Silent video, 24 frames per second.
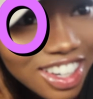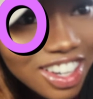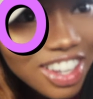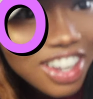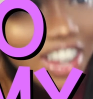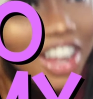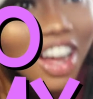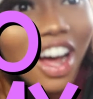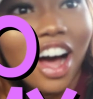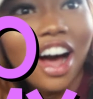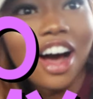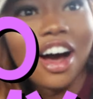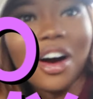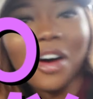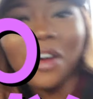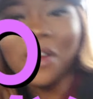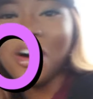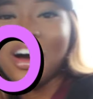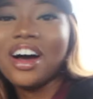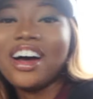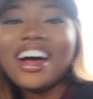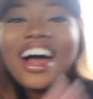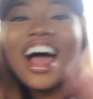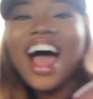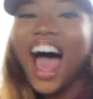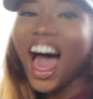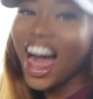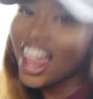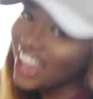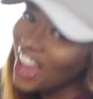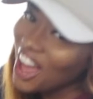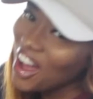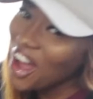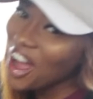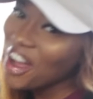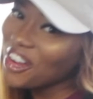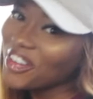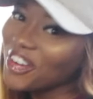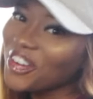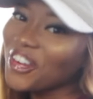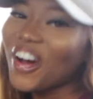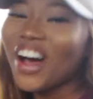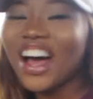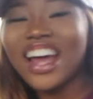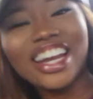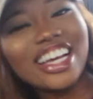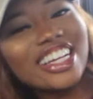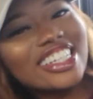Oh my god. Hello
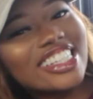everyone,